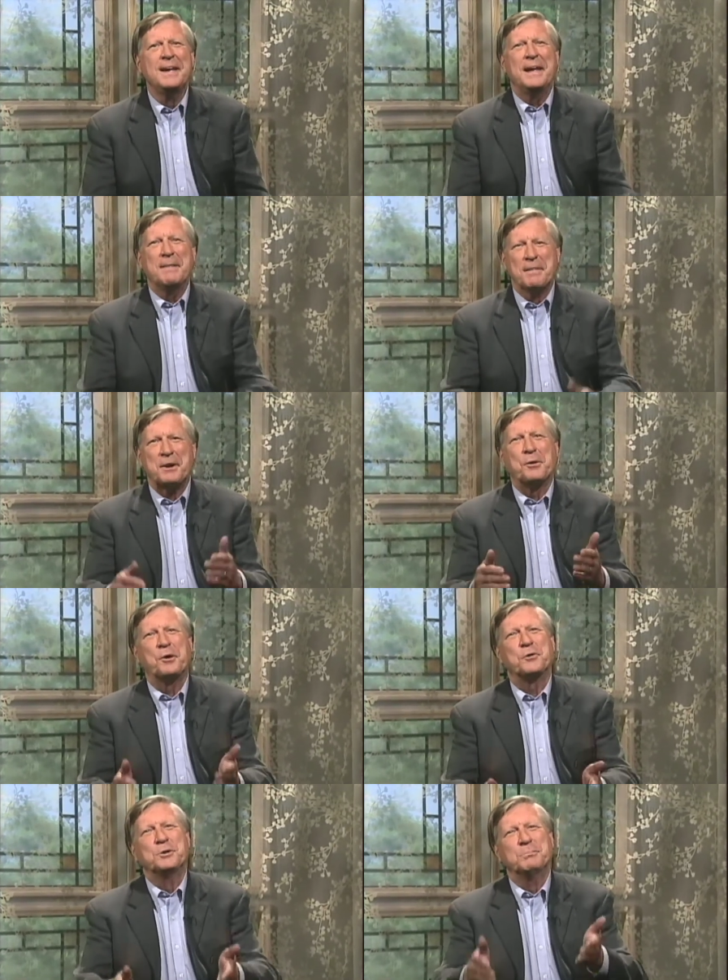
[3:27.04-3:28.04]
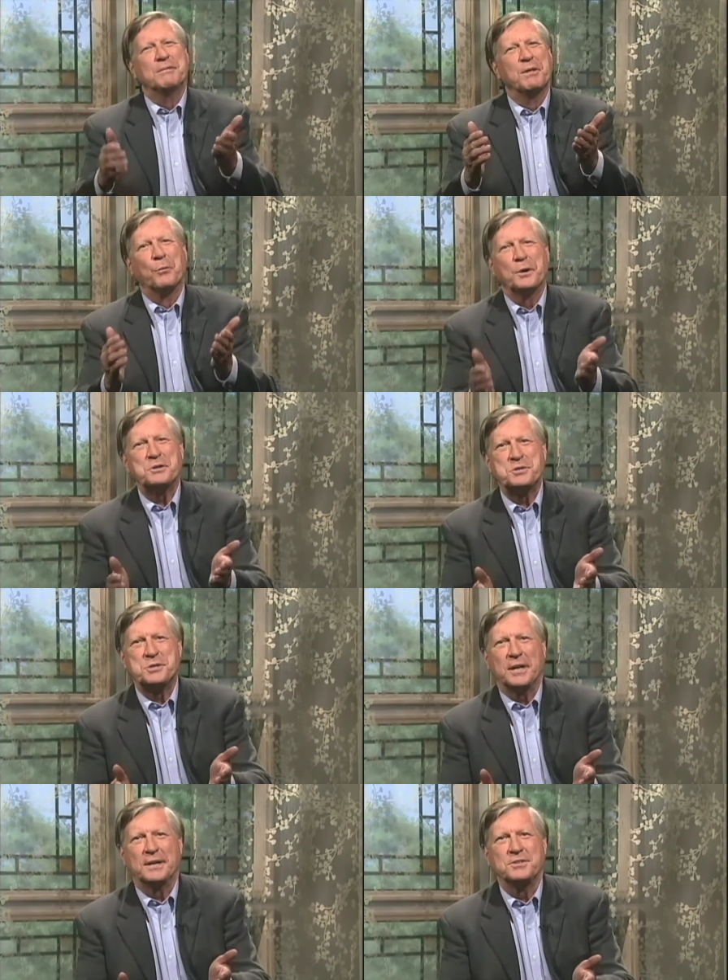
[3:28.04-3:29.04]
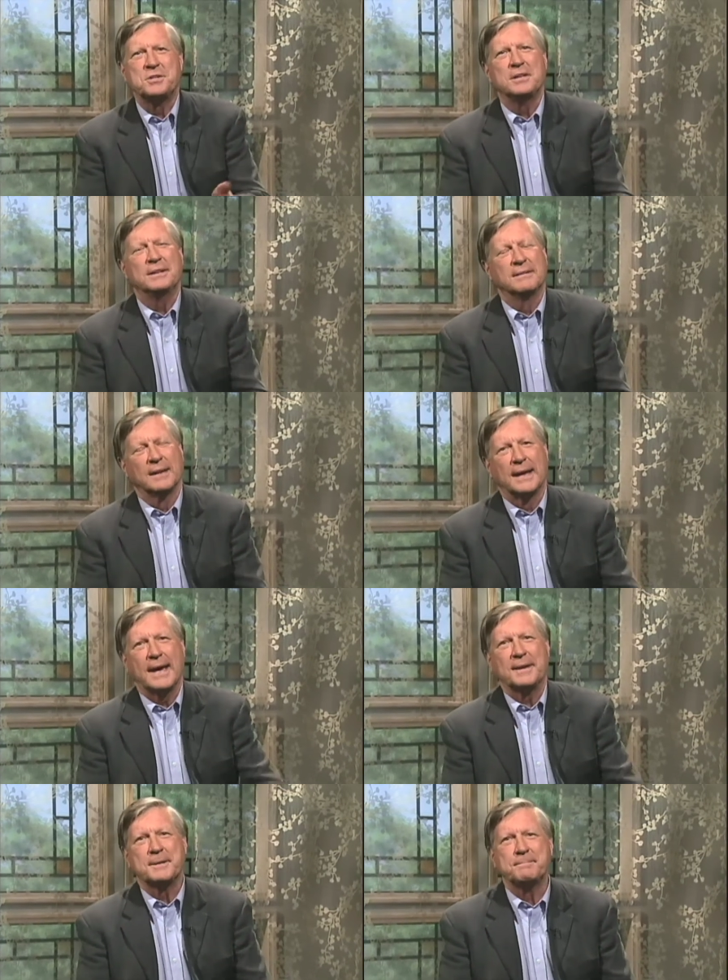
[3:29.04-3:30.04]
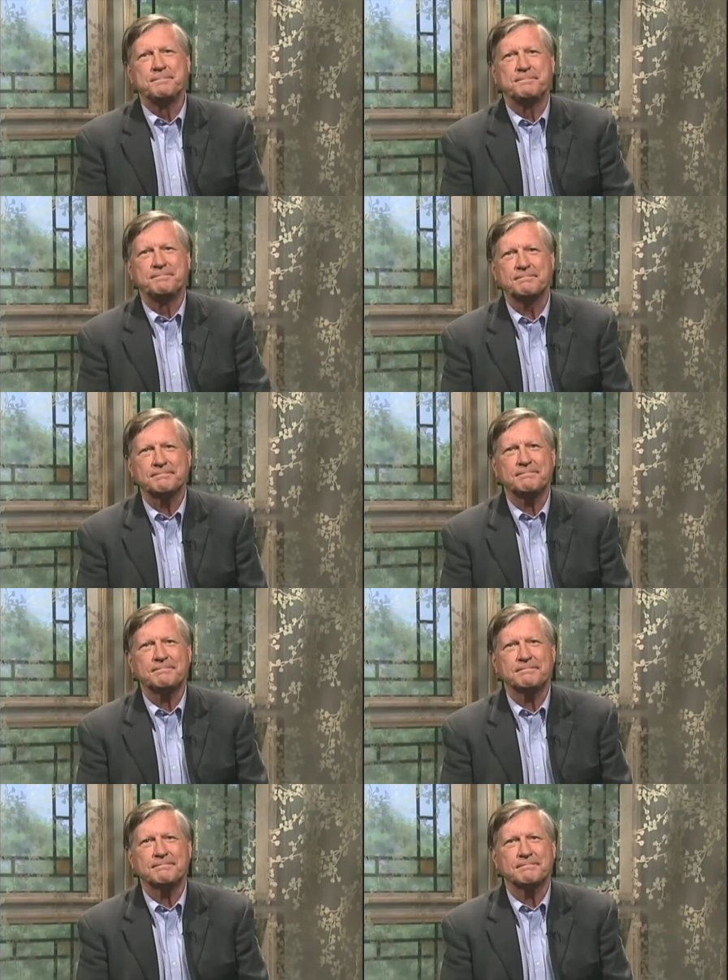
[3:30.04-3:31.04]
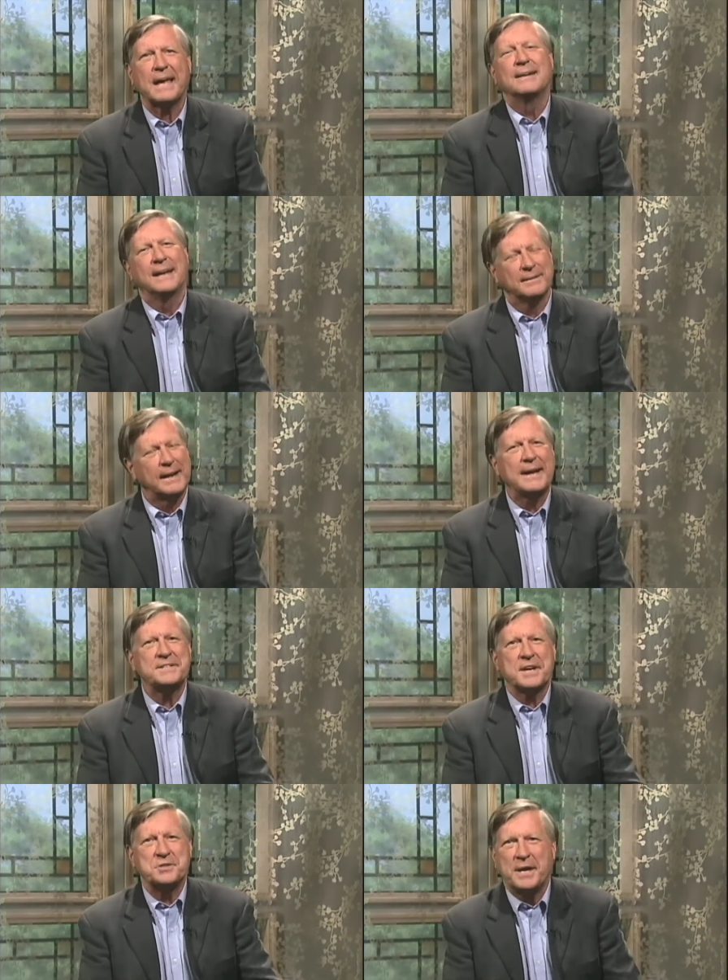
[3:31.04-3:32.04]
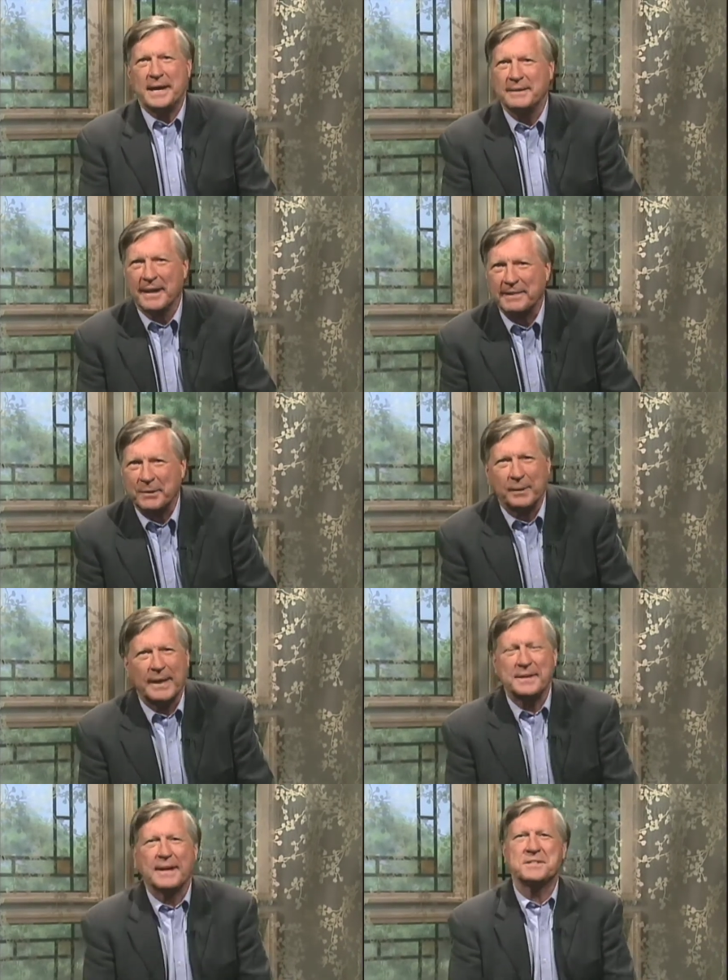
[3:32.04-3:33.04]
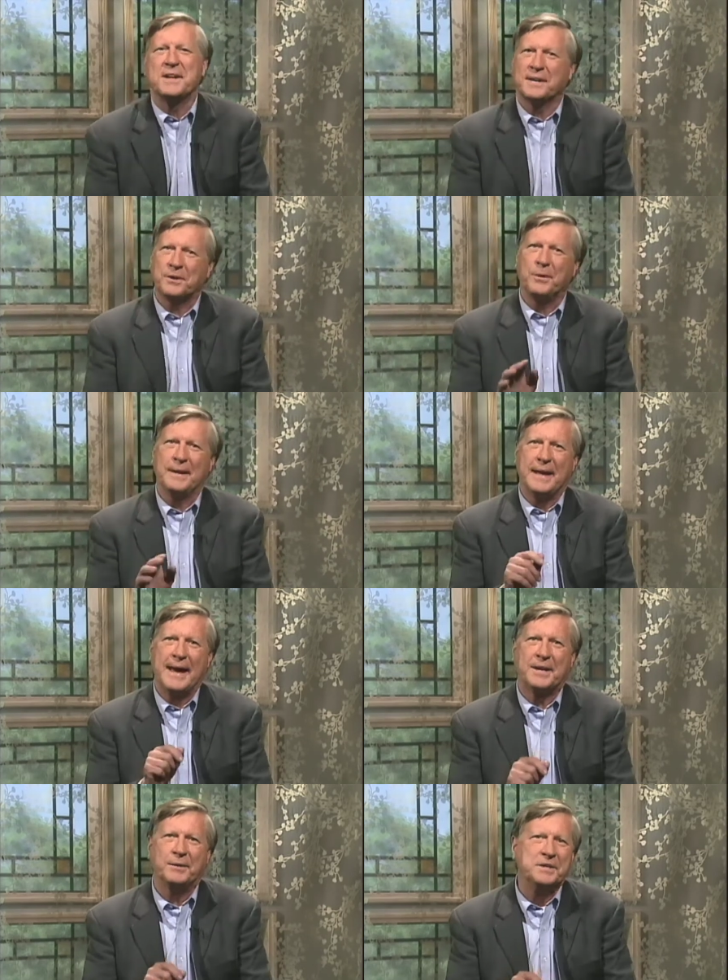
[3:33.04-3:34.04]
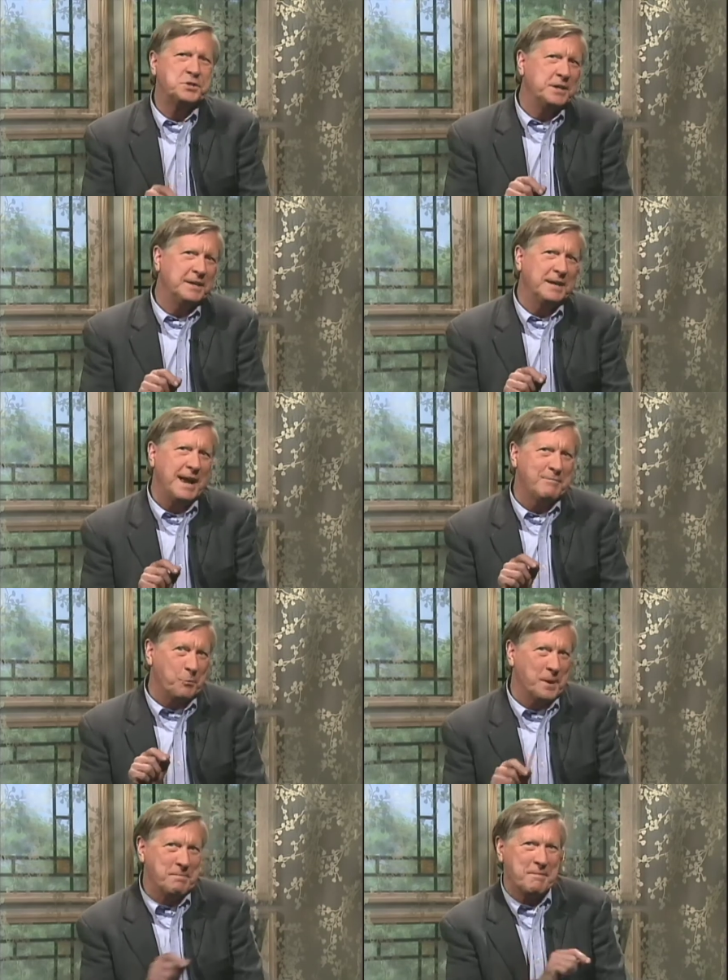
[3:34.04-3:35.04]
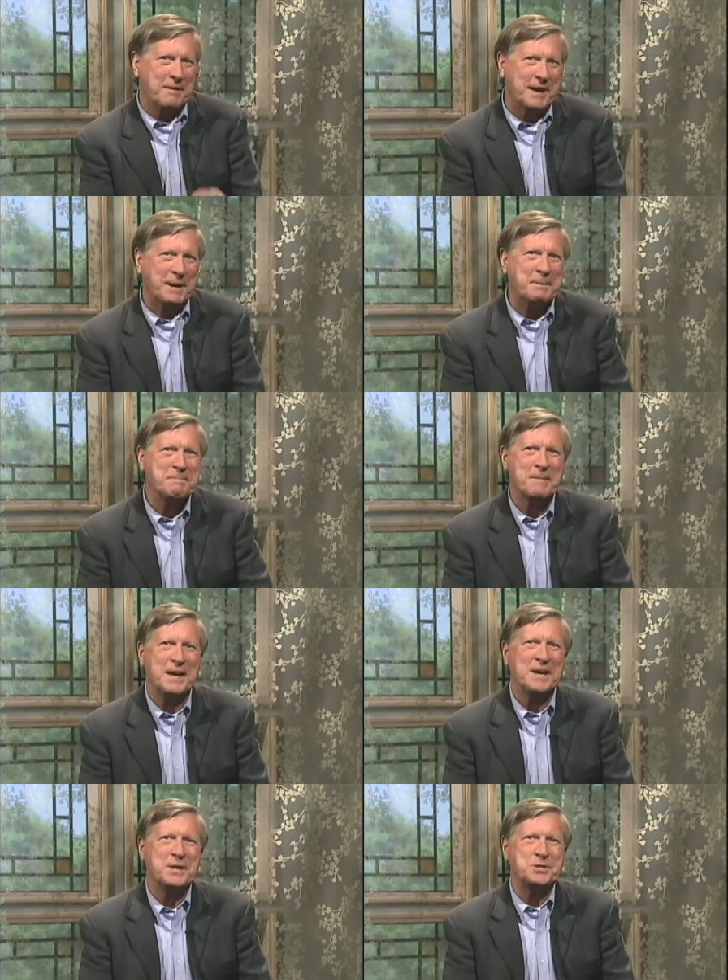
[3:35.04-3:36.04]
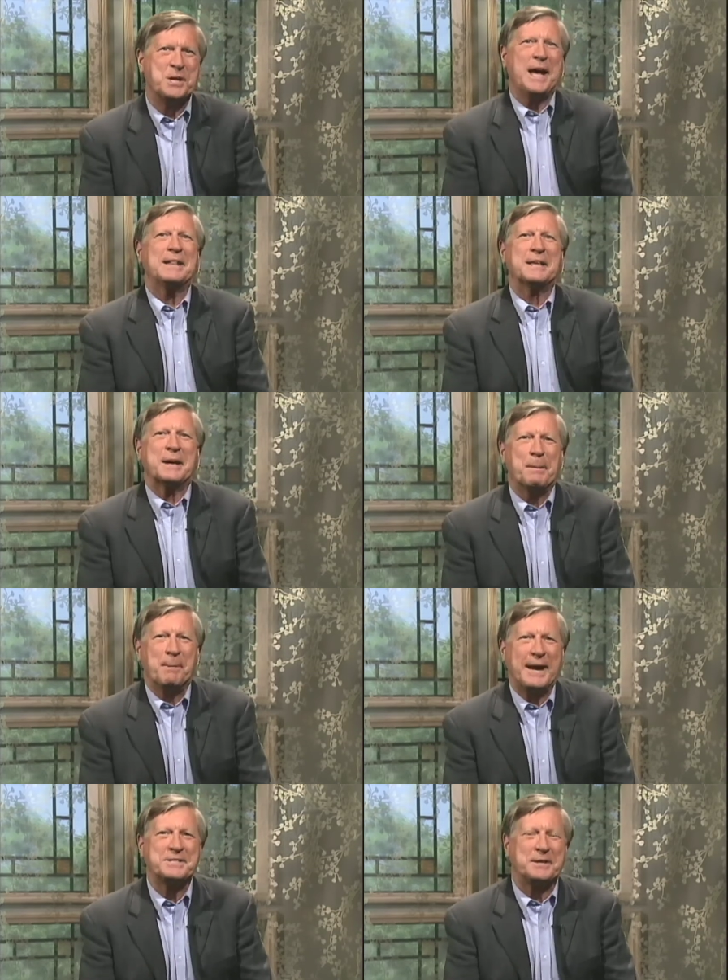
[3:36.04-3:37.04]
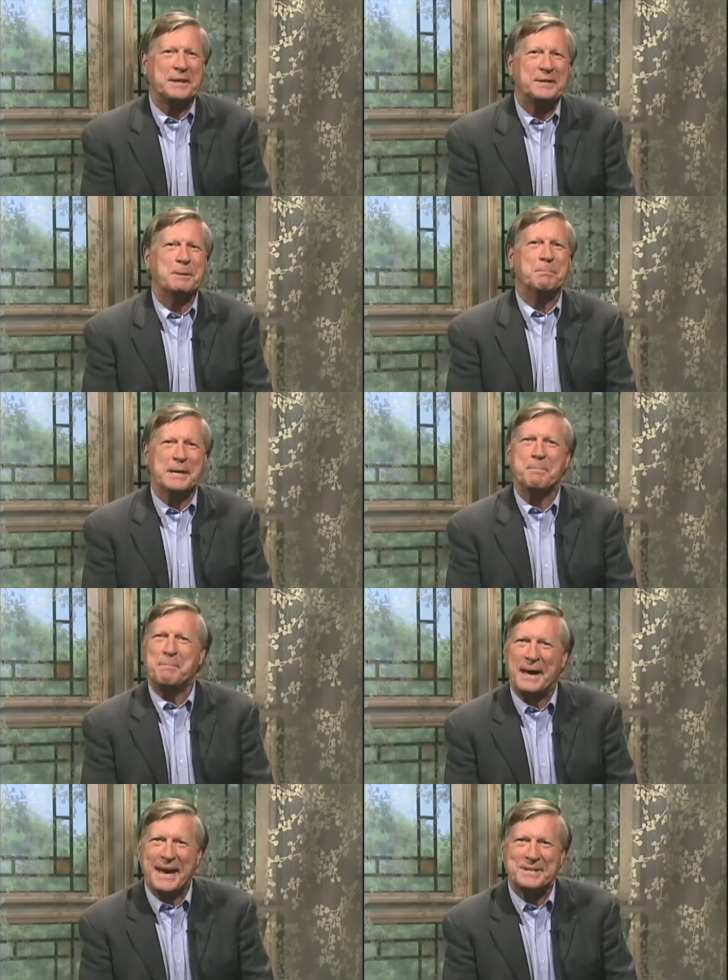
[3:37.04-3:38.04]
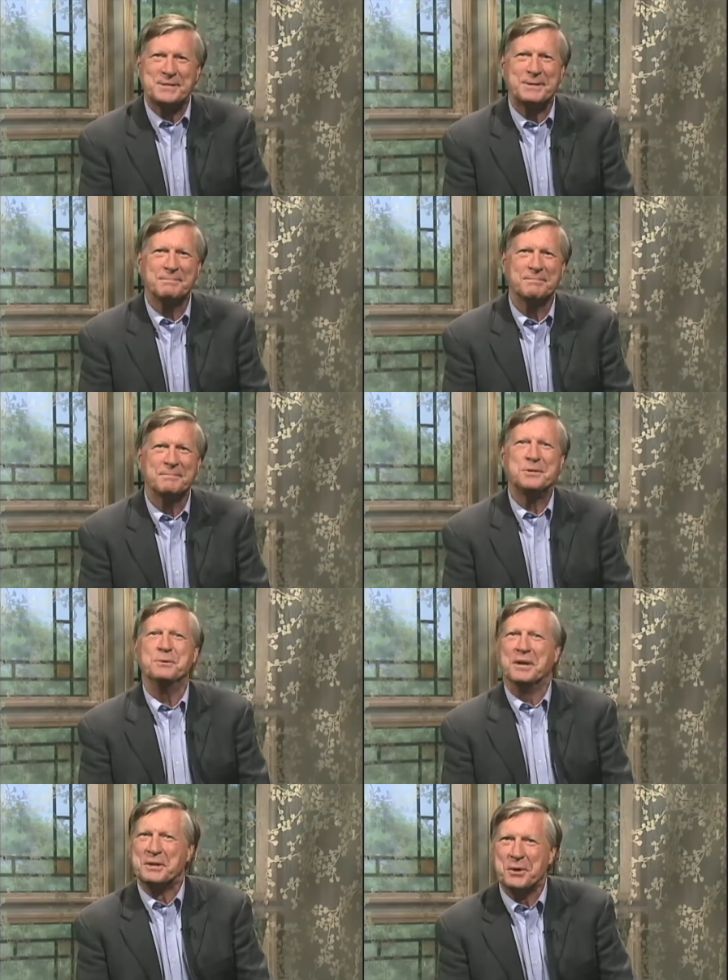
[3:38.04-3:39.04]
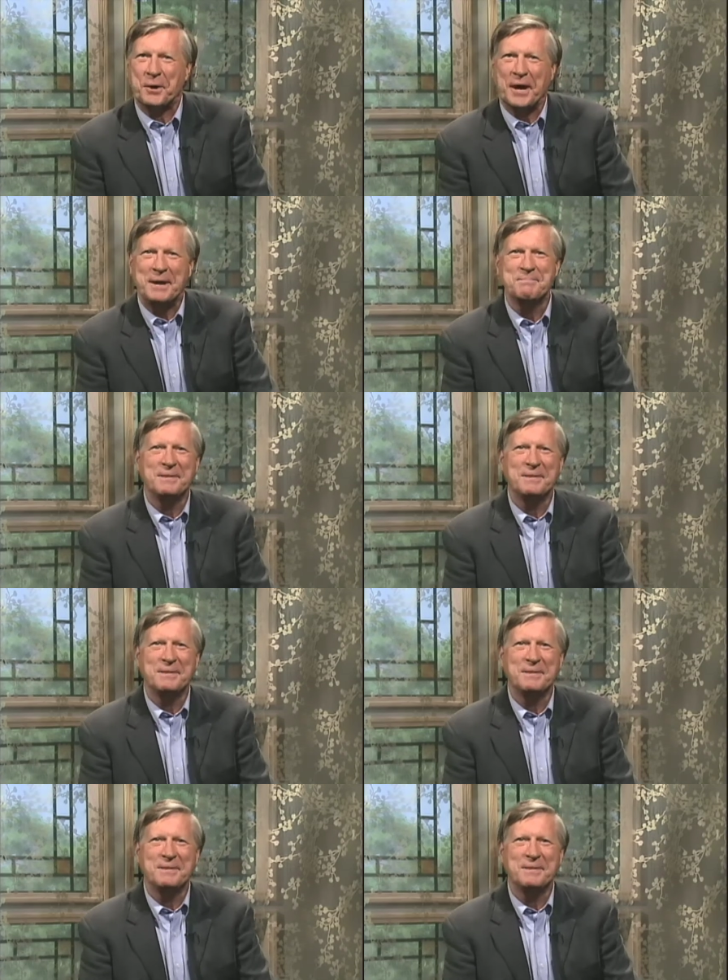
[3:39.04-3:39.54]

in the courtroom of the worst judge in the land. Now, did I say she had nothing? Well, that, that's not quite accurate. She did have one thing she had the capacity to be a pest, to annoy.